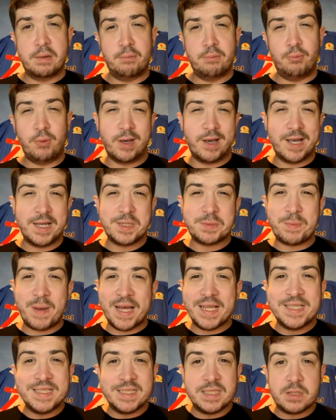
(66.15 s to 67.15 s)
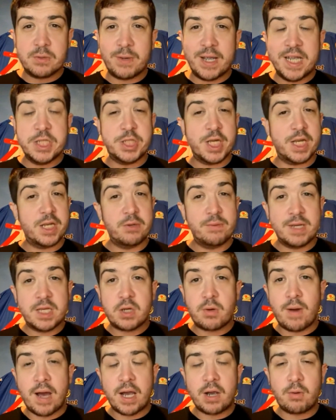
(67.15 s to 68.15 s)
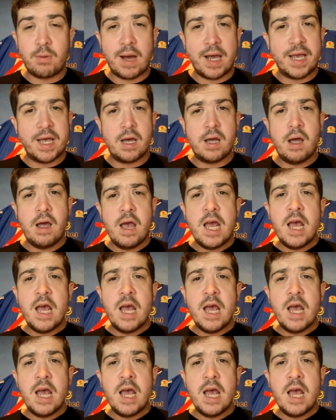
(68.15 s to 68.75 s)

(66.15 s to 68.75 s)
and we're expecting to wait. January's quite quiet.